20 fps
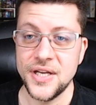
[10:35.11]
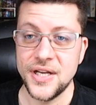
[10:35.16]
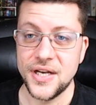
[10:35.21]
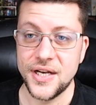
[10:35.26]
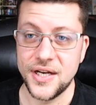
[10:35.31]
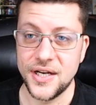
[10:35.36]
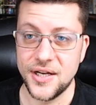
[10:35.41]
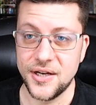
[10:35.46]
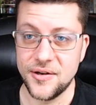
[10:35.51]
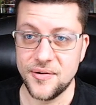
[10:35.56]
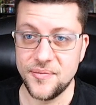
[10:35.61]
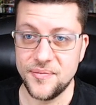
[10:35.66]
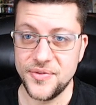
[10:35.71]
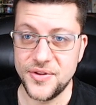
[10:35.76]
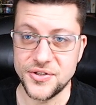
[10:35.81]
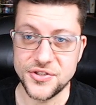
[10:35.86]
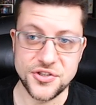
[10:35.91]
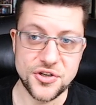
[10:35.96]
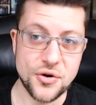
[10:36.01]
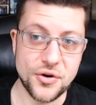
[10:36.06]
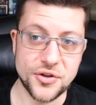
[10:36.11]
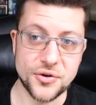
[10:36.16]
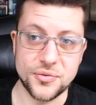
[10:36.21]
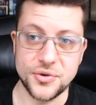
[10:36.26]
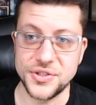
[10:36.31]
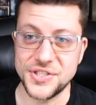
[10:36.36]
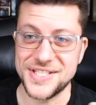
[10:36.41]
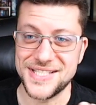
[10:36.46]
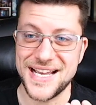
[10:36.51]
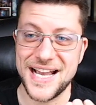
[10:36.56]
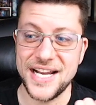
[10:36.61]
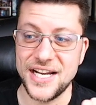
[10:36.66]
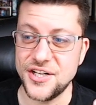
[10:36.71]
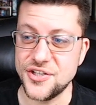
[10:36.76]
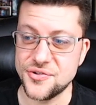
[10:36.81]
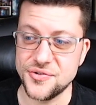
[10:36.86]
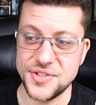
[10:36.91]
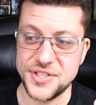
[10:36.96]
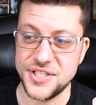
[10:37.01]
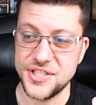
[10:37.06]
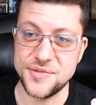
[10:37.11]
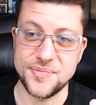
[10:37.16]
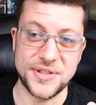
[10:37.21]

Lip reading: There's no other real side entrances,